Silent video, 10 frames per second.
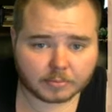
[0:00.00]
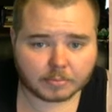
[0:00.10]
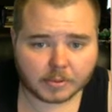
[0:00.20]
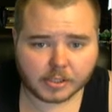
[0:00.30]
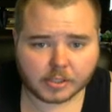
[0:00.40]

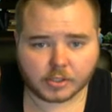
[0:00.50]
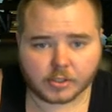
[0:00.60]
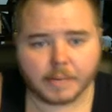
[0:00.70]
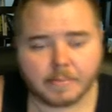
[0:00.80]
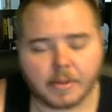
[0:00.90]
But you
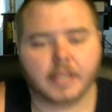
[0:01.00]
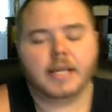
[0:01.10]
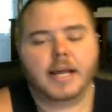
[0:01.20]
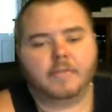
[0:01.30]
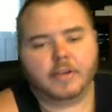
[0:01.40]
get
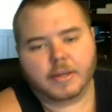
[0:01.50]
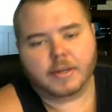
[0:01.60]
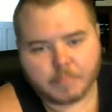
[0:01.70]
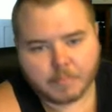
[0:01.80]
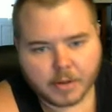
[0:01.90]
money
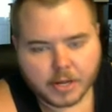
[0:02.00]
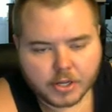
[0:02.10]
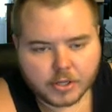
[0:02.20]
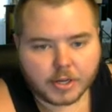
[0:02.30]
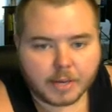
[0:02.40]

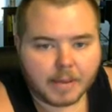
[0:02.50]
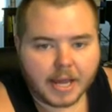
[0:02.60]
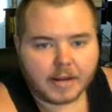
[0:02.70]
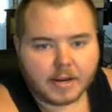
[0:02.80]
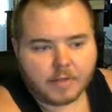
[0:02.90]
you get
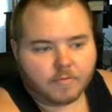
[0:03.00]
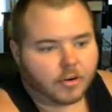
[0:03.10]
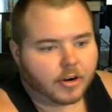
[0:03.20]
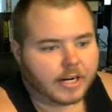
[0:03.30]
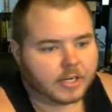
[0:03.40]
paid
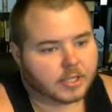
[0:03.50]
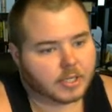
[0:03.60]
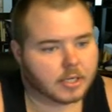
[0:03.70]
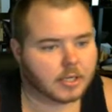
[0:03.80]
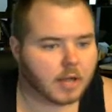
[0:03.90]
for each
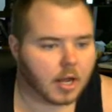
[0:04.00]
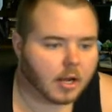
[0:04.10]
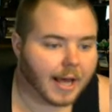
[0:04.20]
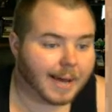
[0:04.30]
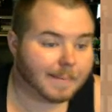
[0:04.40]
thing
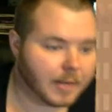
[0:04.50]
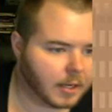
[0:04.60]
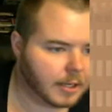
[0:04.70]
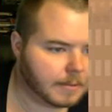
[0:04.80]
at midnight.